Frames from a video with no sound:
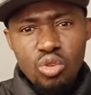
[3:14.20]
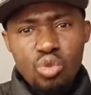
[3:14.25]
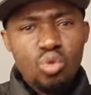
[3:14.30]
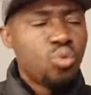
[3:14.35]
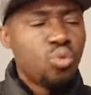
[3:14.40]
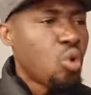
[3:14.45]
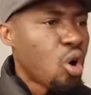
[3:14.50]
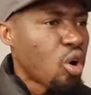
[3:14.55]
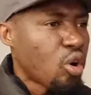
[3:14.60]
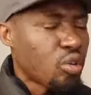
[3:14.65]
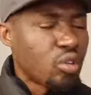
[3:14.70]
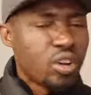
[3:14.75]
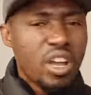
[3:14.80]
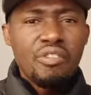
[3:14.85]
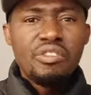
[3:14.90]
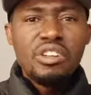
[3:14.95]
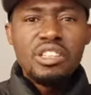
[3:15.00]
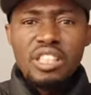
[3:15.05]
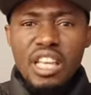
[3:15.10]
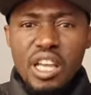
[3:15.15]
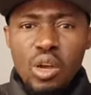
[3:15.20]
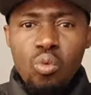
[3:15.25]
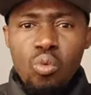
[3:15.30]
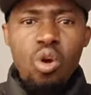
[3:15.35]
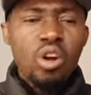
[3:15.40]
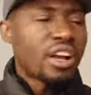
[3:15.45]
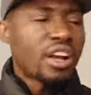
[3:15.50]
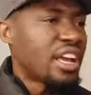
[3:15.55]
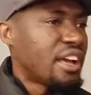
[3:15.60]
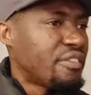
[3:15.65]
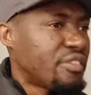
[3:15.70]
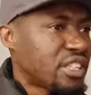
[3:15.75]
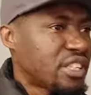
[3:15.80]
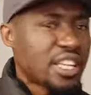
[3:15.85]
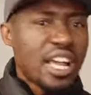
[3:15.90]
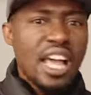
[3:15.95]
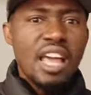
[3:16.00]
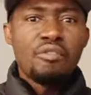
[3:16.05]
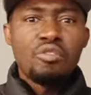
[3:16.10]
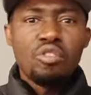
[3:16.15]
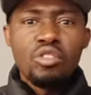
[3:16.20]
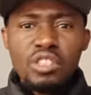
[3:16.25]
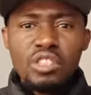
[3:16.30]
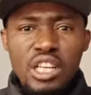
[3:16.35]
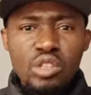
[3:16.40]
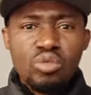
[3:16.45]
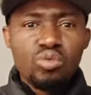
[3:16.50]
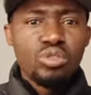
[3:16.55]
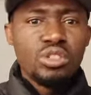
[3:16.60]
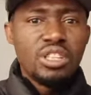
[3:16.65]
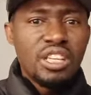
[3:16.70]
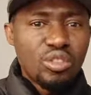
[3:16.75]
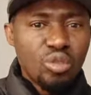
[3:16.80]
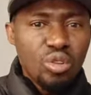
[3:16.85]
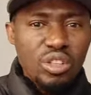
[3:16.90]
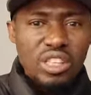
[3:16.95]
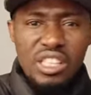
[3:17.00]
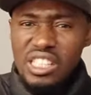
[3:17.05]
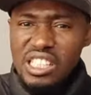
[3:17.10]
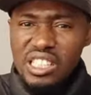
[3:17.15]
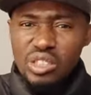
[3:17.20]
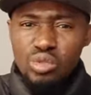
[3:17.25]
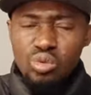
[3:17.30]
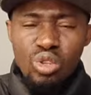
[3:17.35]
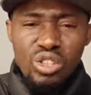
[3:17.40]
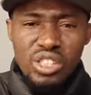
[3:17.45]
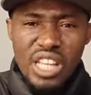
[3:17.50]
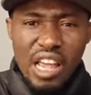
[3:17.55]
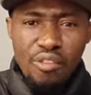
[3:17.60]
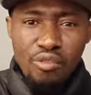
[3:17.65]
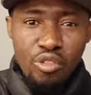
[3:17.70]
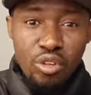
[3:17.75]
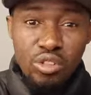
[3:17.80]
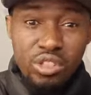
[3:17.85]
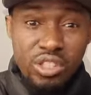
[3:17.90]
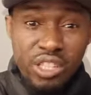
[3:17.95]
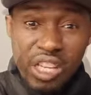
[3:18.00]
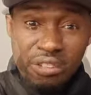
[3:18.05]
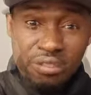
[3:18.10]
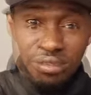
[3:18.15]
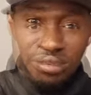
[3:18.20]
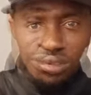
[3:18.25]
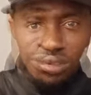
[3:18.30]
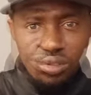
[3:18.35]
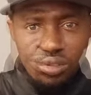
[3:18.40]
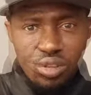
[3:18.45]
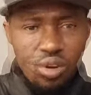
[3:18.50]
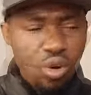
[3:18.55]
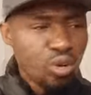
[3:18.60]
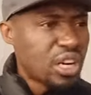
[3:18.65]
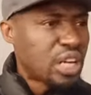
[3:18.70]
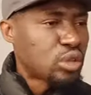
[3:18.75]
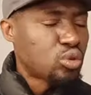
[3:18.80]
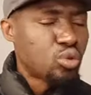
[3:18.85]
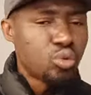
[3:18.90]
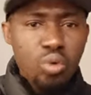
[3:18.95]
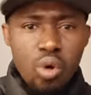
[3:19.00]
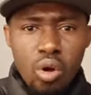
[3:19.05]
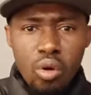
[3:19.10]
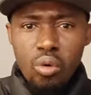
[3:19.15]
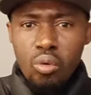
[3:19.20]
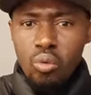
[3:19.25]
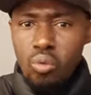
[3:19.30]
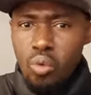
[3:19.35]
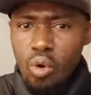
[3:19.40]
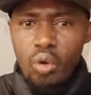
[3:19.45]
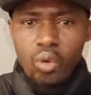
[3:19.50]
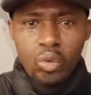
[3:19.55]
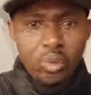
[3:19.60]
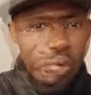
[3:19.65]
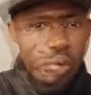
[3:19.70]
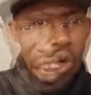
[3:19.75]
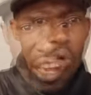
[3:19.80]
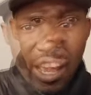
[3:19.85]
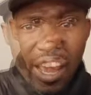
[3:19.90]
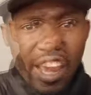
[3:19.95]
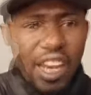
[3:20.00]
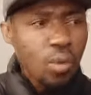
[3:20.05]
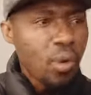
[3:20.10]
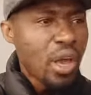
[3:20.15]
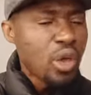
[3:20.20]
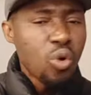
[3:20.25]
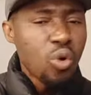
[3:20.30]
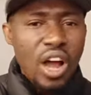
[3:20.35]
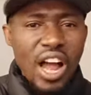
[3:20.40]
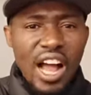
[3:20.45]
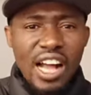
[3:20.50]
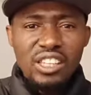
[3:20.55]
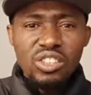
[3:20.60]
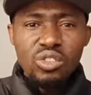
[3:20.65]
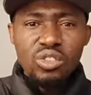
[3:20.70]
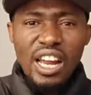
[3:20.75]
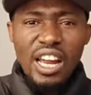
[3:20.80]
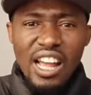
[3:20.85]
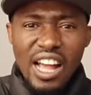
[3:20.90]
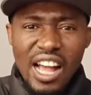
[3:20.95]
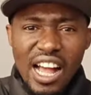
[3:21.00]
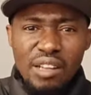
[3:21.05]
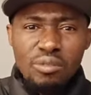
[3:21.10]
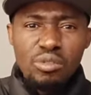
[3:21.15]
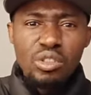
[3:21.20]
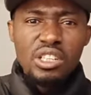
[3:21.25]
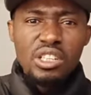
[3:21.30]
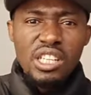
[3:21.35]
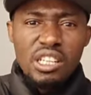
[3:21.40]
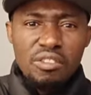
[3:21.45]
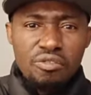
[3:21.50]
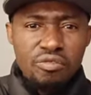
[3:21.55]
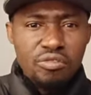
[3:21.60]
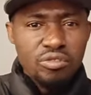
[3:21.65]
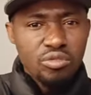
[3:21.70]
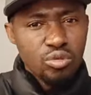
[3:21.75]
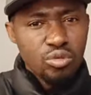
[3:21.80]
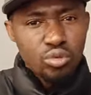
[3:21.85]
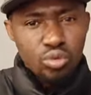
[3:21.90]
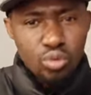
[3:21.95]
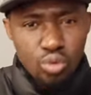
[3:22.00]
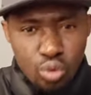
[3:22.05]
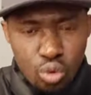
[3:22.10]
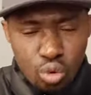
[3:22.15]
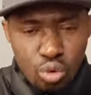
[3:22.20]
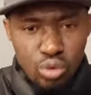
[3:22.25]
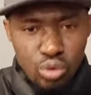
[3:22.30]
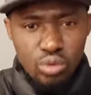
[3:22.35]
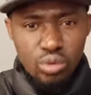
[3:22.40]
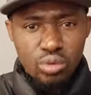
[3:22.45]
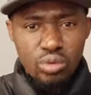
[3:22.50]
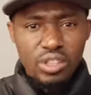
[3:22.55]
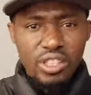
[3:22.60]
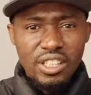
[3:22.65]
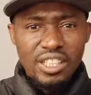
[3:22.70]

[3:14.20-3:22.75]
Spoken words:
You work every day, work every time from year to year. Nothing, no time for yourself. Your owner to work. Anywhere you are, try and live good.